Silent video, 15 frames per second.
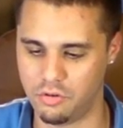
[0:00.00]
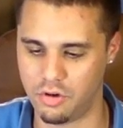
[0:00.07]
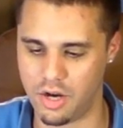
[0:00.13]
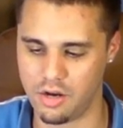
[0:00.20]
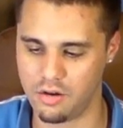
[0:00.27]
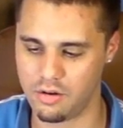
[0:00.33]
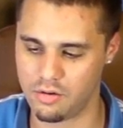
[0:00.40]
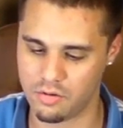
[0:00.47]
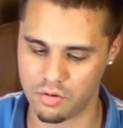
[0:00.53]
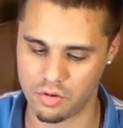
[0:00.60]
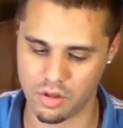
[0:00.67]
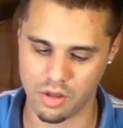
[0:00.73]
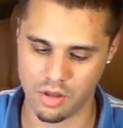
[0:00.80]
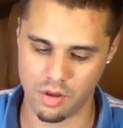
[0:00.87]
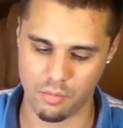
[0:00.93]
great.
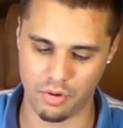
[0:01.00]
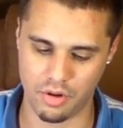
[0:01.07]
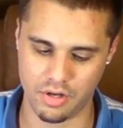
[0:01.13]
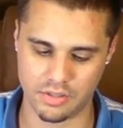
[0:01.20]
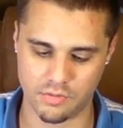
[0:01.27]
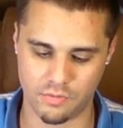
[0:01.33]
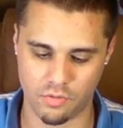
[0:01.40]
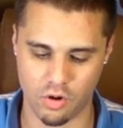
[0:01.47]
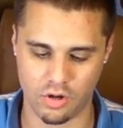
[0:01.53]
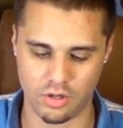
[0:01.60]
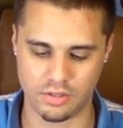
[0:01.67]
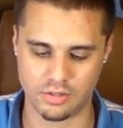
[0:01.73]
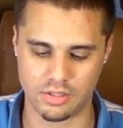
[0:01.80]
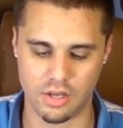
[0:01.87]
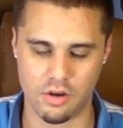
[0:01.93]
But as far
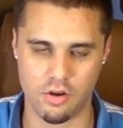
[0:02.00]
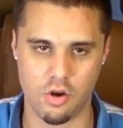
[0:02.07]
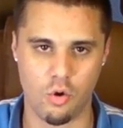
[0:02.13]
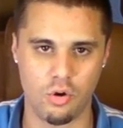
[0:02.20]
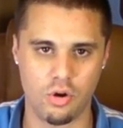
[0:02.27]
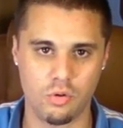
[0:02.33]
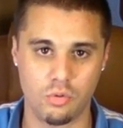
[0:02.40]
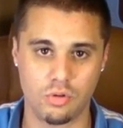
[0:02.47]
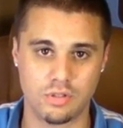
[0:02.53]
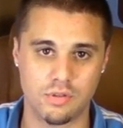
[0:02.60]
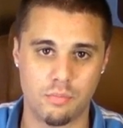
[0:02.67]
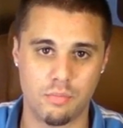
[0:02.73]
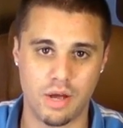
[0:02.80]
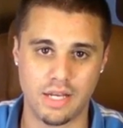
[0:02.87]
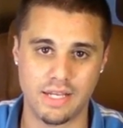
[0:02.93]
as knowing where
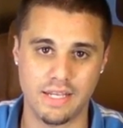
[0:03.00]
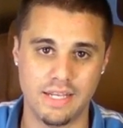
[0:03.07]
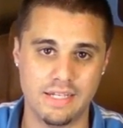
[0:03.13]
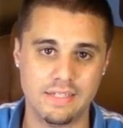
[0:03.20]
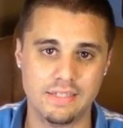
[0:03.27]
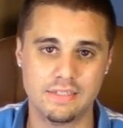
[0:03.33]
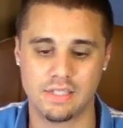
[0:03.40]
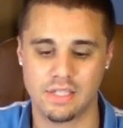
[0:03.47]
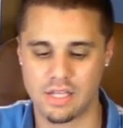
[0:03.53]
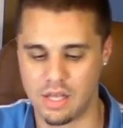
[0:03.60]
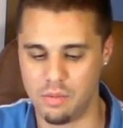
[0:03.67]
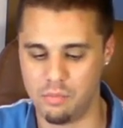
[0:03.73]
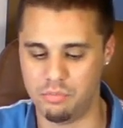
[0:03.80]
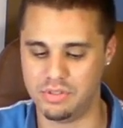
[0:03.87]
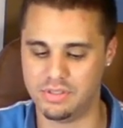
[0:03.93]
somebody is
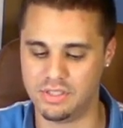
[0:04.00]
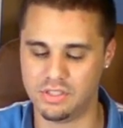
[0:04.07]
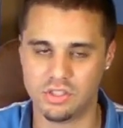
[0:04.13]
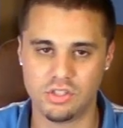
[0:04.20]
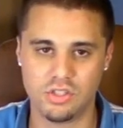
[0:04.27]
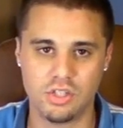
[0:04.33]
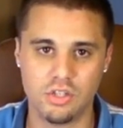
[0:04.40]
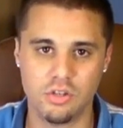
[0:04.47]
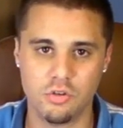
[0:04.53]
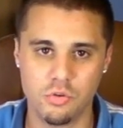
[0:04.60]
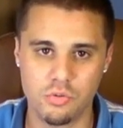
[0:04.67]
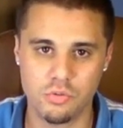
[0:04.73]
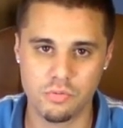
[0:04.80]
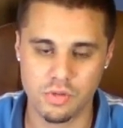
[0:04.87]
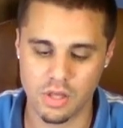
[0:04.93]
and position to you,